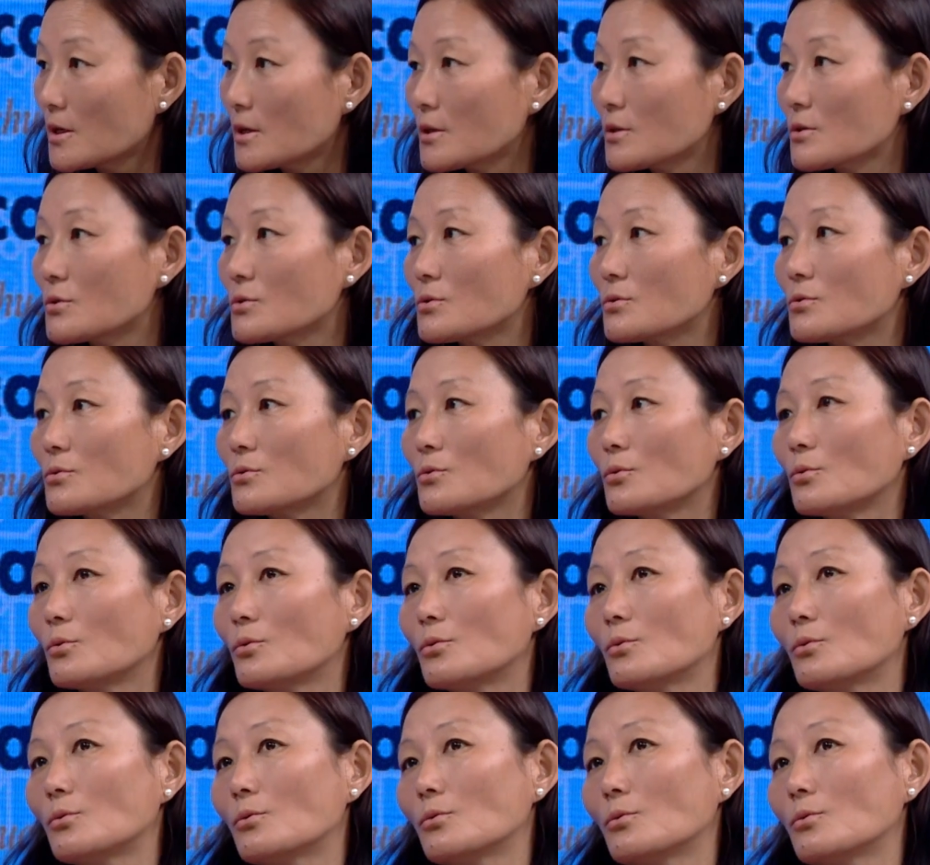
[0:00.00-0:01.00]

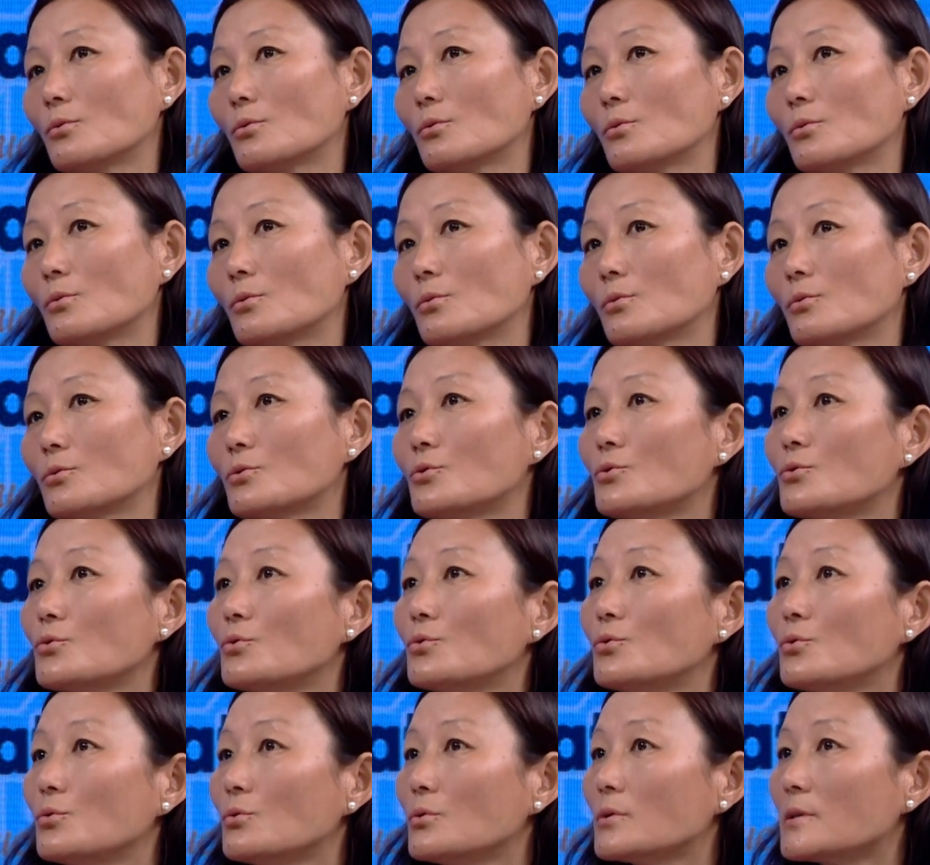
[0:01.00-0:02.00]
So to
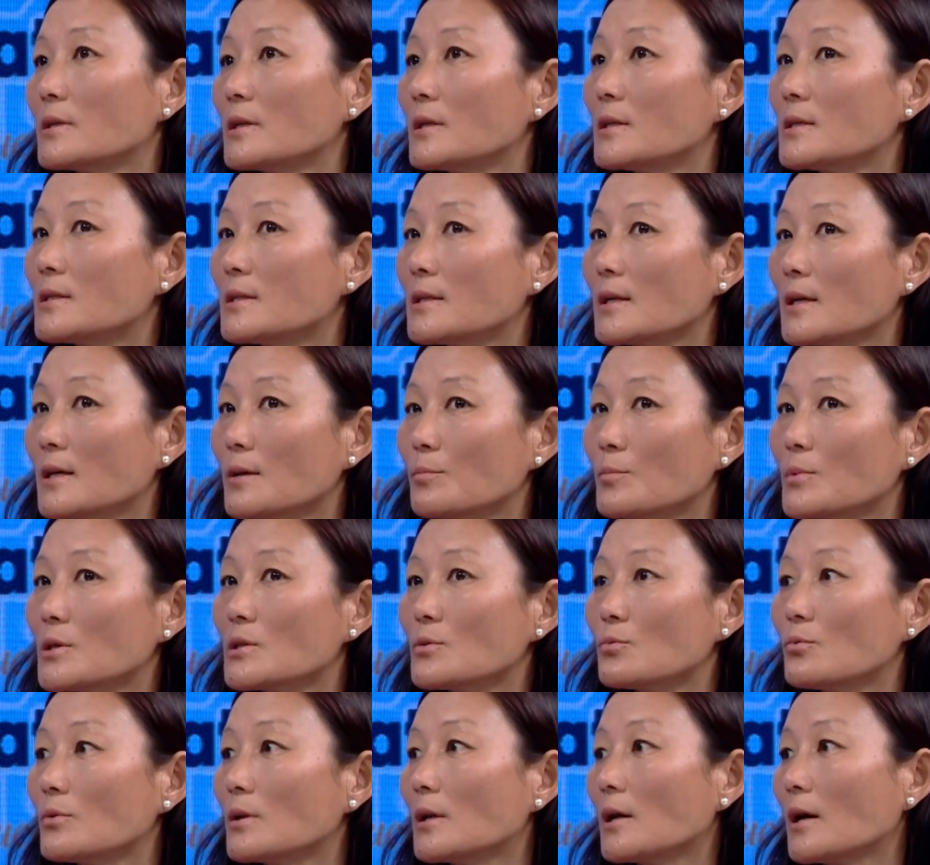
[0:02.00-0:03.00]
use the
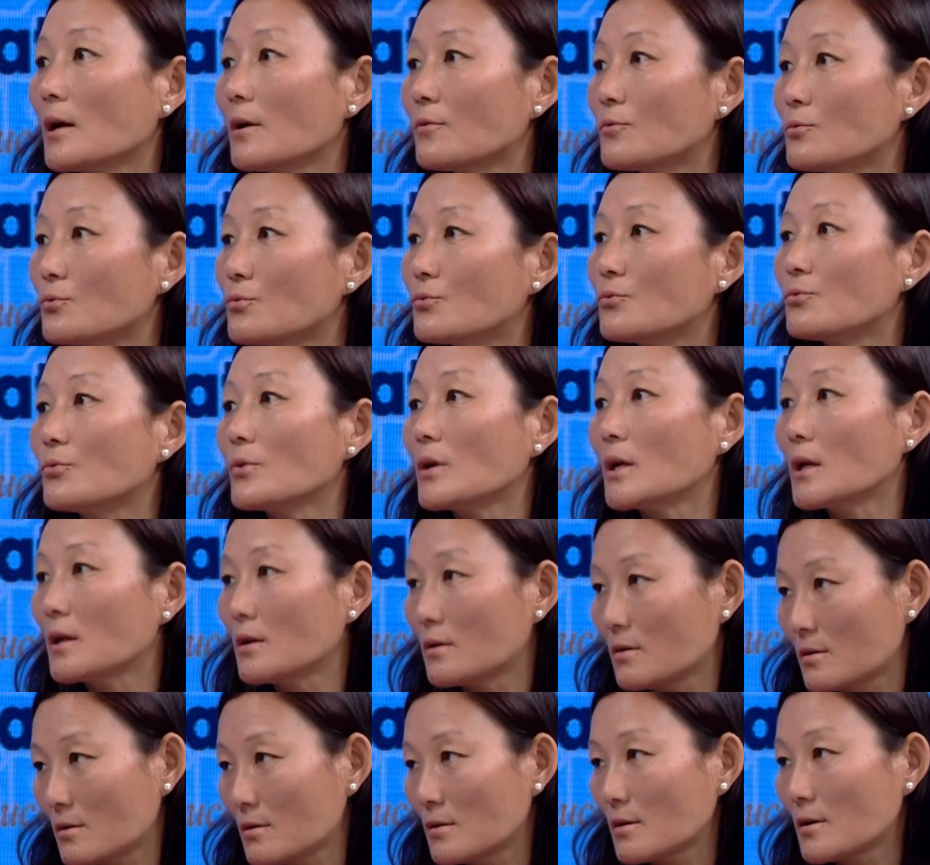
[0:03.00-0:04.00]
eCMS we will have to
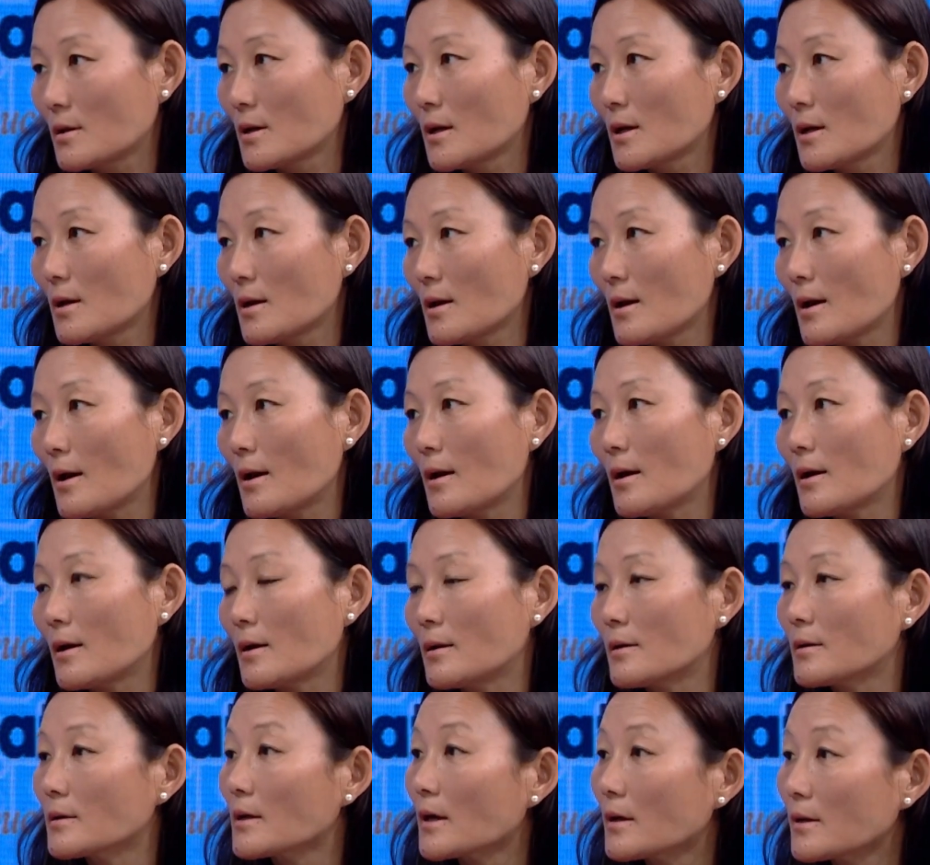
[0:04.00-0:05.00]
train,
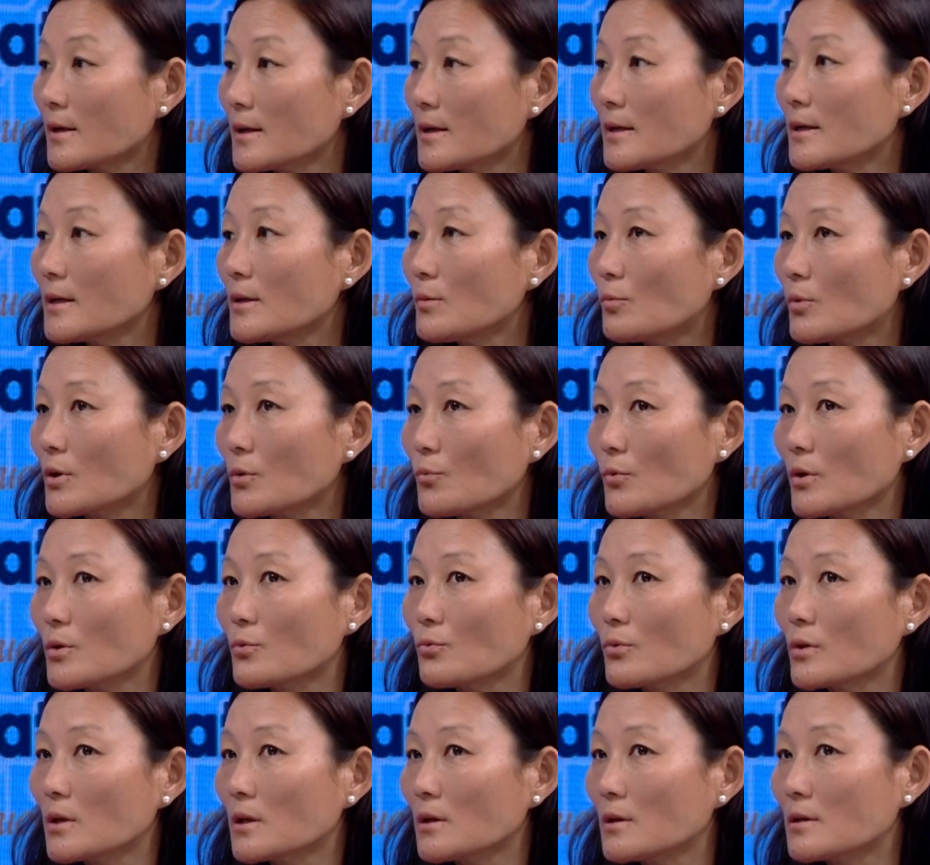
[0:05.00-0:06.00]
and currently what we are
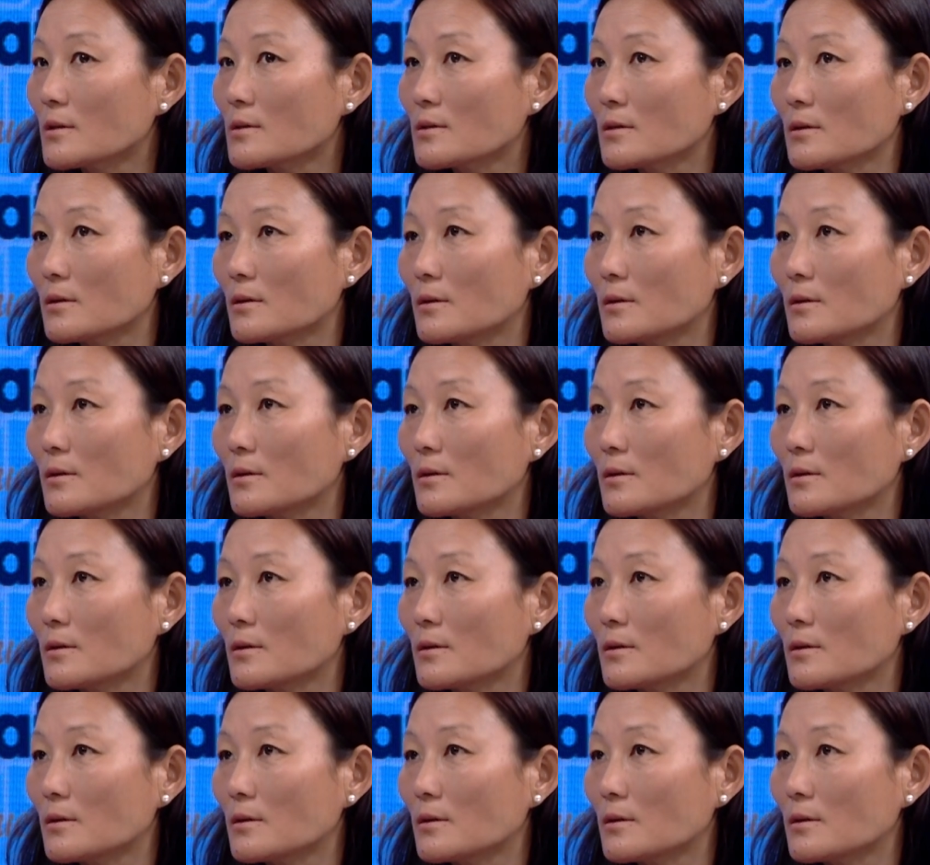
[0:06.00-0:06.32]
doing is